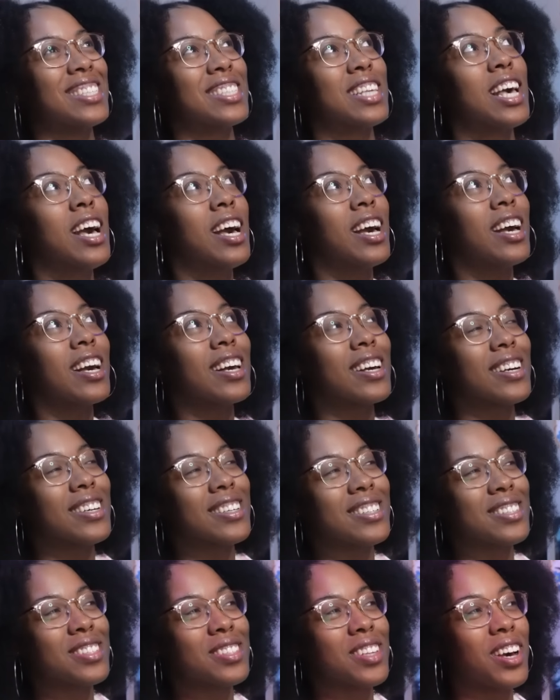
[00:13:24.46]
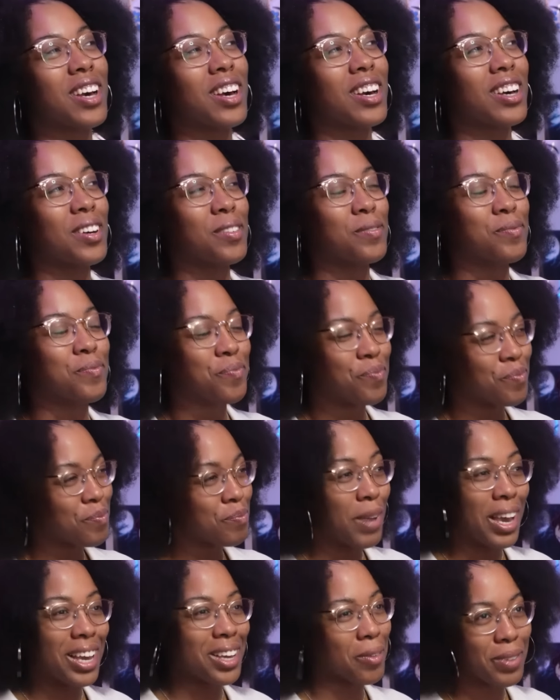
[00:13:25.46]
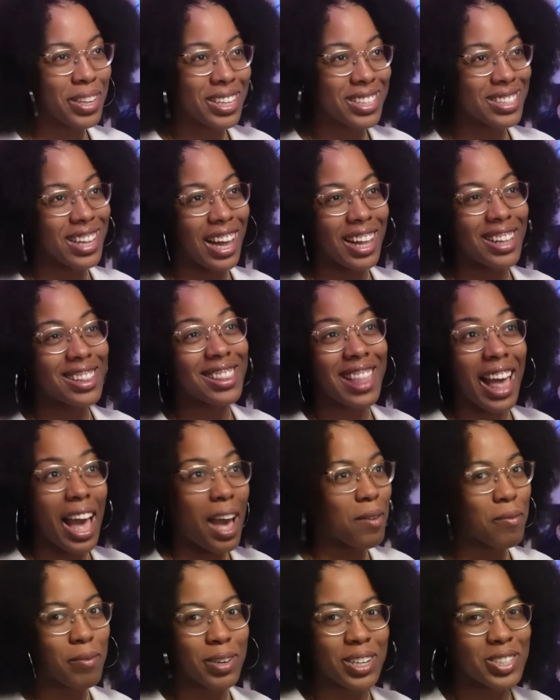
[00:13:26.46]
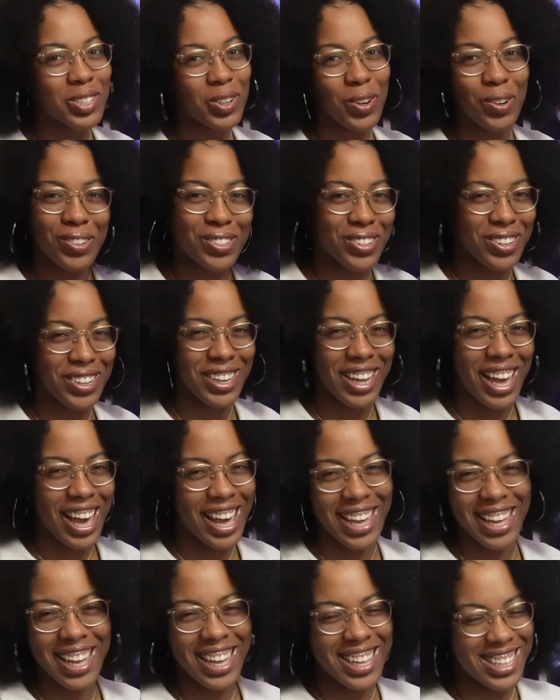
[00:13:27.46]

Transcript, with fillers: cause, cause, um, Megumi is not that much older yet.